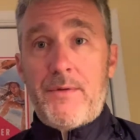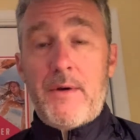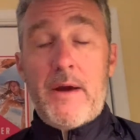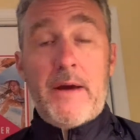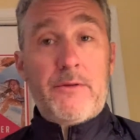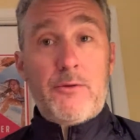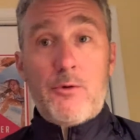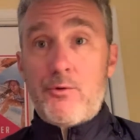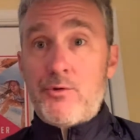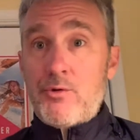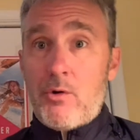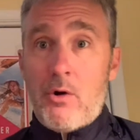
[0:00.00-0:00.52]

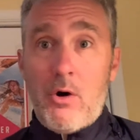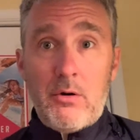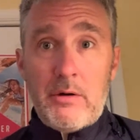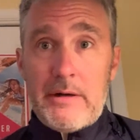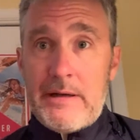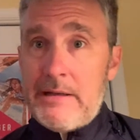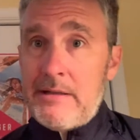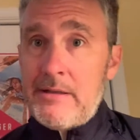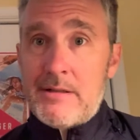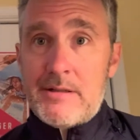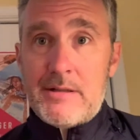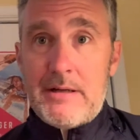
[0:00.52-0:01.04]
And those are all
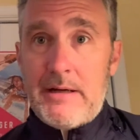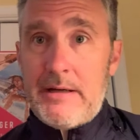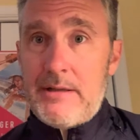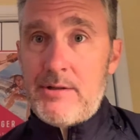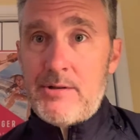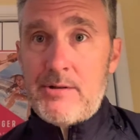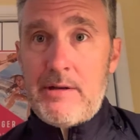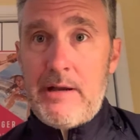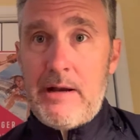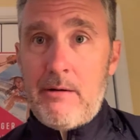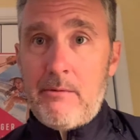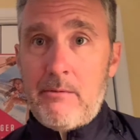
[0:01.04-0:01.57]
inside
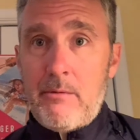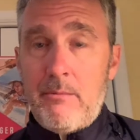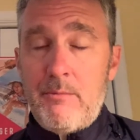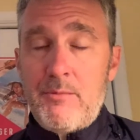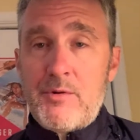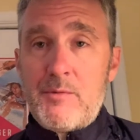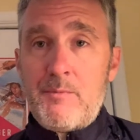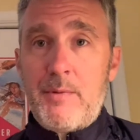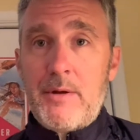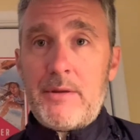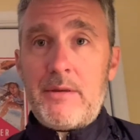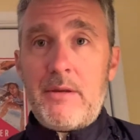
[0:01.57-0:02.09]

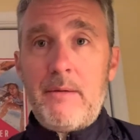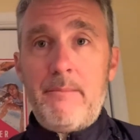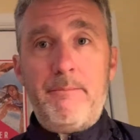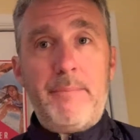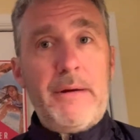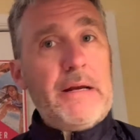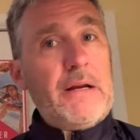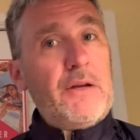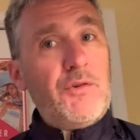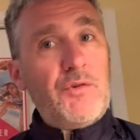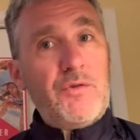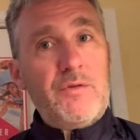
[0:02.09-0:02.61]
staterooms, but the
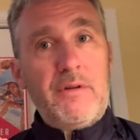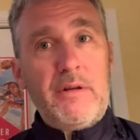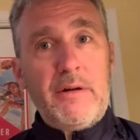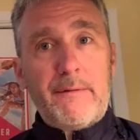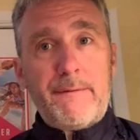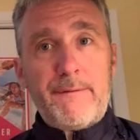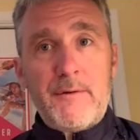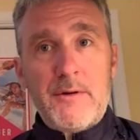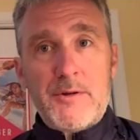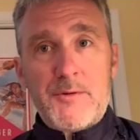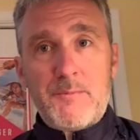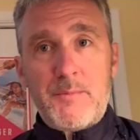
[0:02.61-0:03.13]
biggest
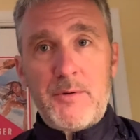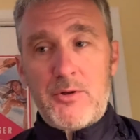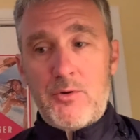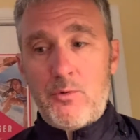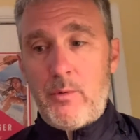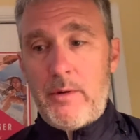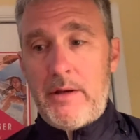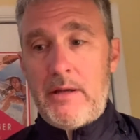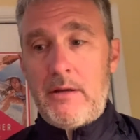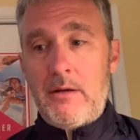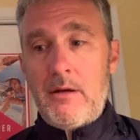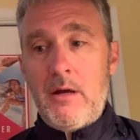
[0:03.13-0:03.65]
difference
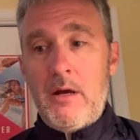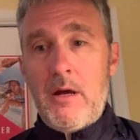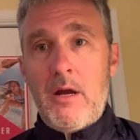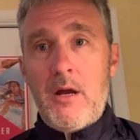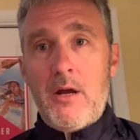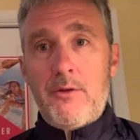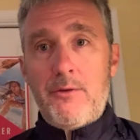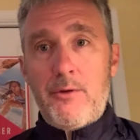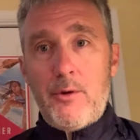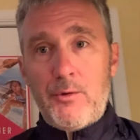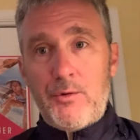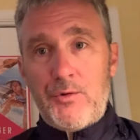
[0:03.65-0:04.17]
between
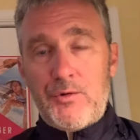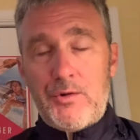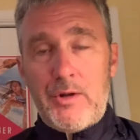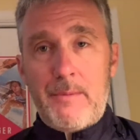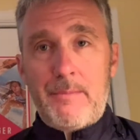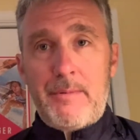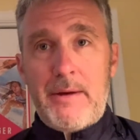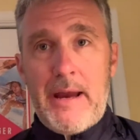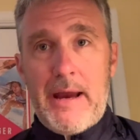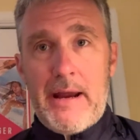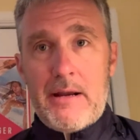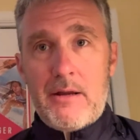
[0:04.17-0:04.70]
those
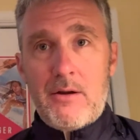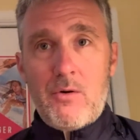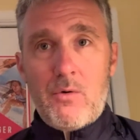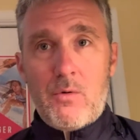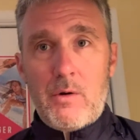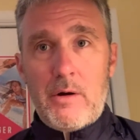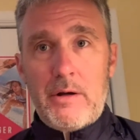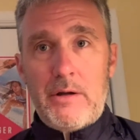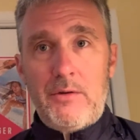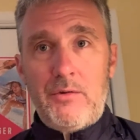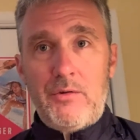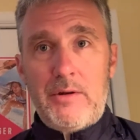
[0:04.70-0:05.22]

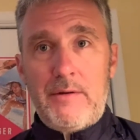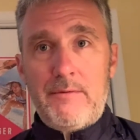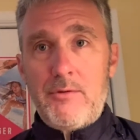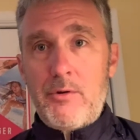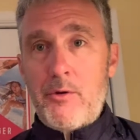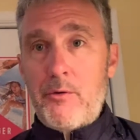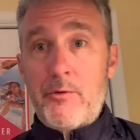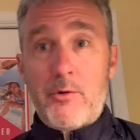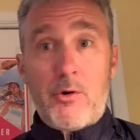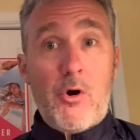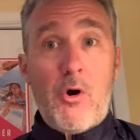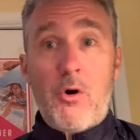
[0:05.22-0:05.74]
subcategories, even
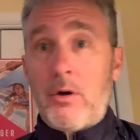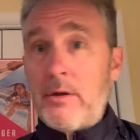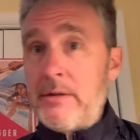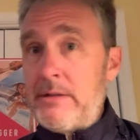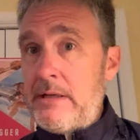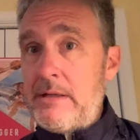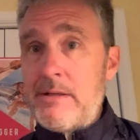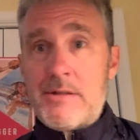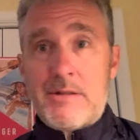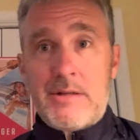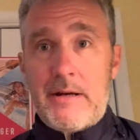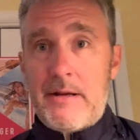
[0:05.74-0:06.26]
though they're all on the
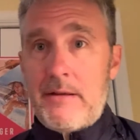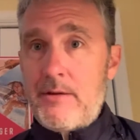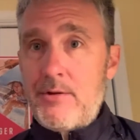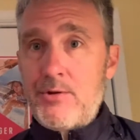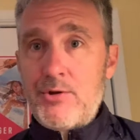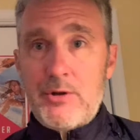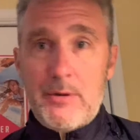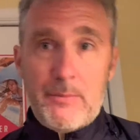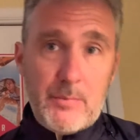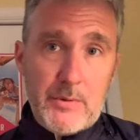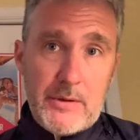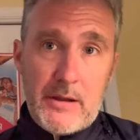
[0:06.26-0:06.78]
inside of the
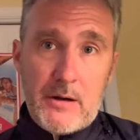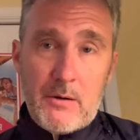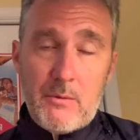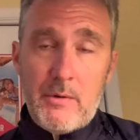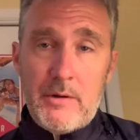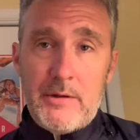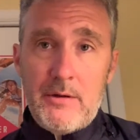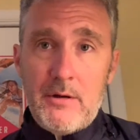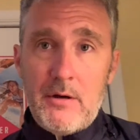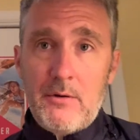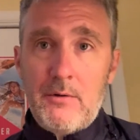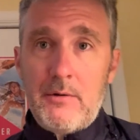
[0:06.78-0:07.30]
ship without a
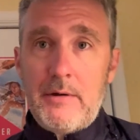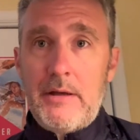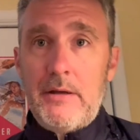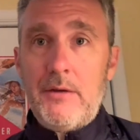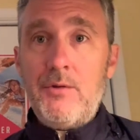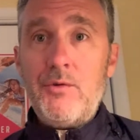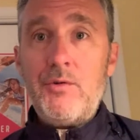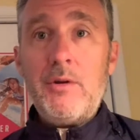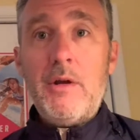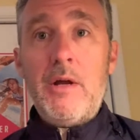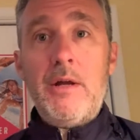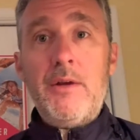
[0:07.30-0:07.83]
window,
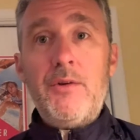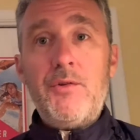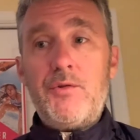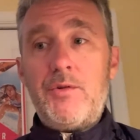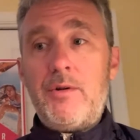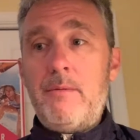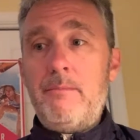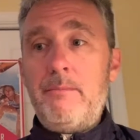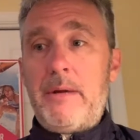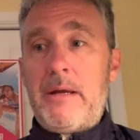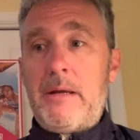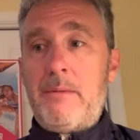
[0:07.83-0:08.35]
is
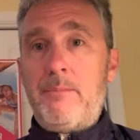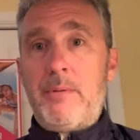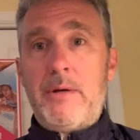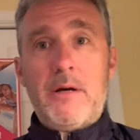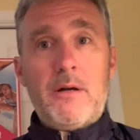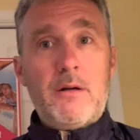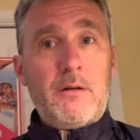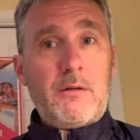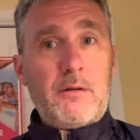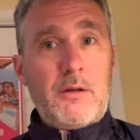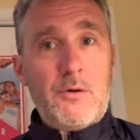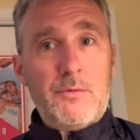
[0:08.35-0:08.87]
some may be
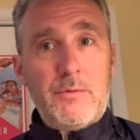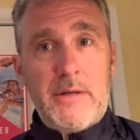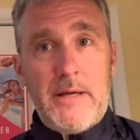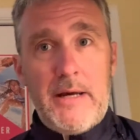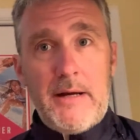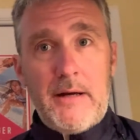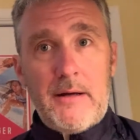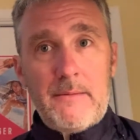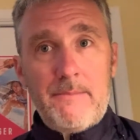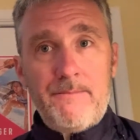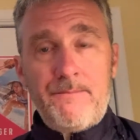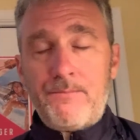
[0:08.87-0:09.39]
on a low
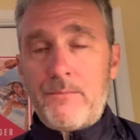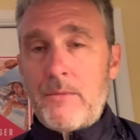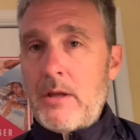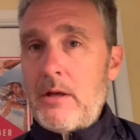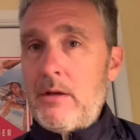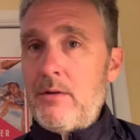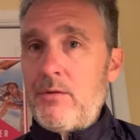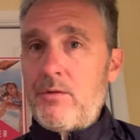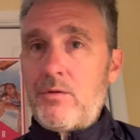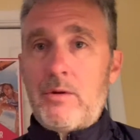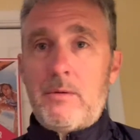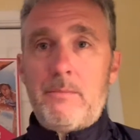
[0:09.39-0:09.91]
deck,
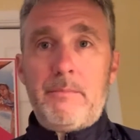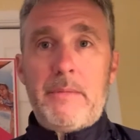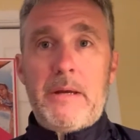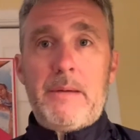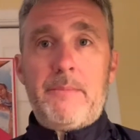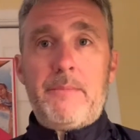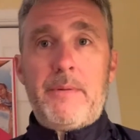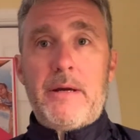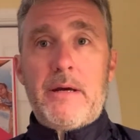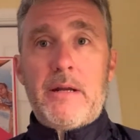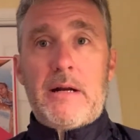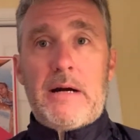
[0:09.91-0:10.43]
some may
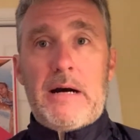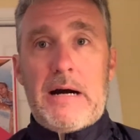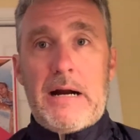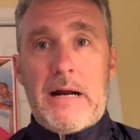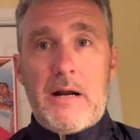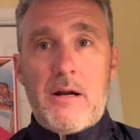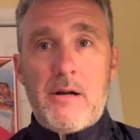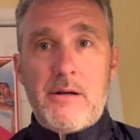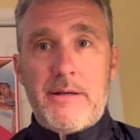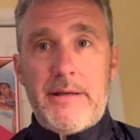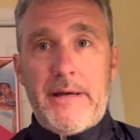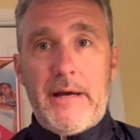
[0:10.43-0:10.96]
be on a
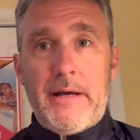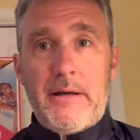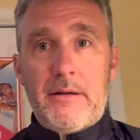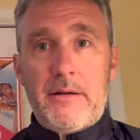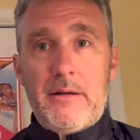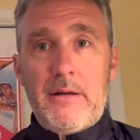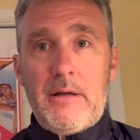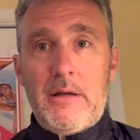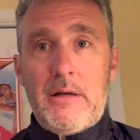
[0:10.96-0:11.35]
higher deck,